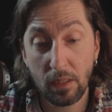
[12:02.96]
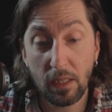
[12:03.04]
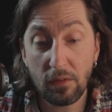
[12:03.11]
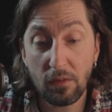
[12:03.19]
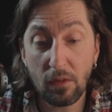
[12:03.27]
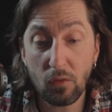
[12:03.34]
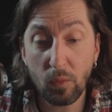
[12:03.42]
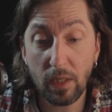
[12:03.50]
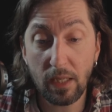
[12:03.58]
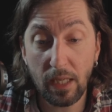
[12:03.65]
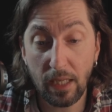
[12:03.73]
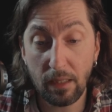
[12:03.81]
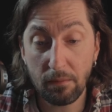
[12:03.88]
And since we
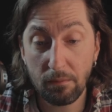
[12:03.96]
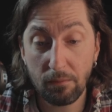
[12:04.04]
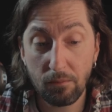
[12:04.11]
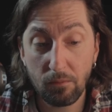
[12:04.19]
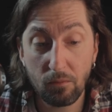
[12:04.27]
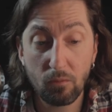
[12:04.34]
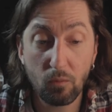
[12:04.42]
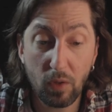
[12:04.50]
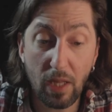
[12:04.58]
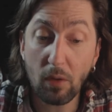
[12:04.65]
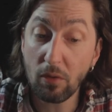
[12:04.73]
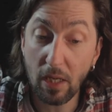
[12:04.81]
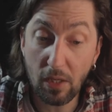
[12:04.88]
can,
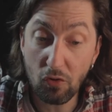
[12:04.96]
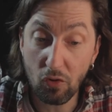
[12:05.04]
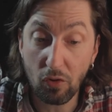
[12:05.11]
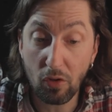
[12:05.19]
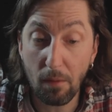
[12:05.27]
without danger,